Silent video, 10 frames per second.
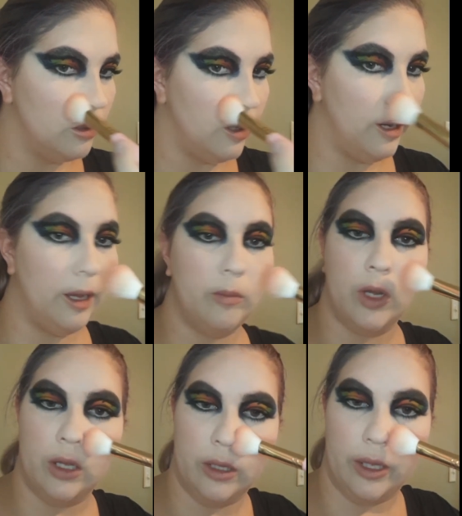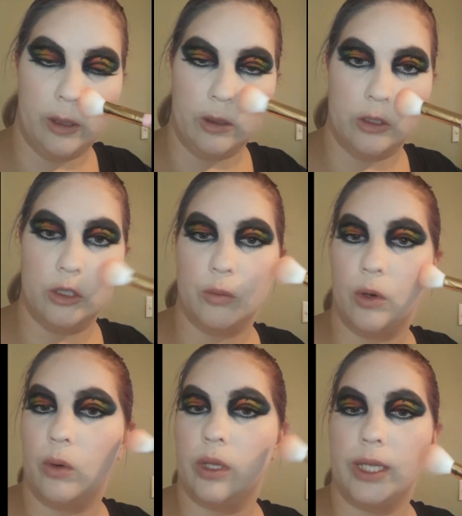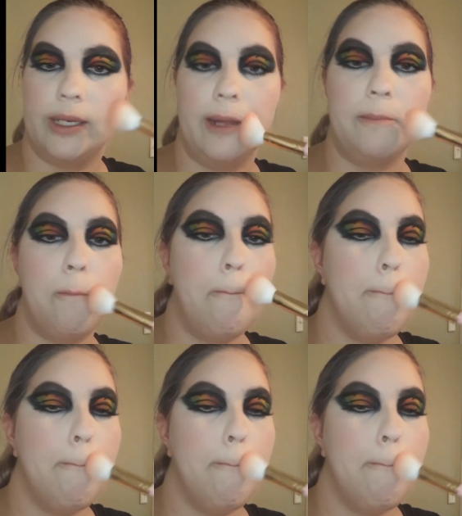And I'm not like a super oily type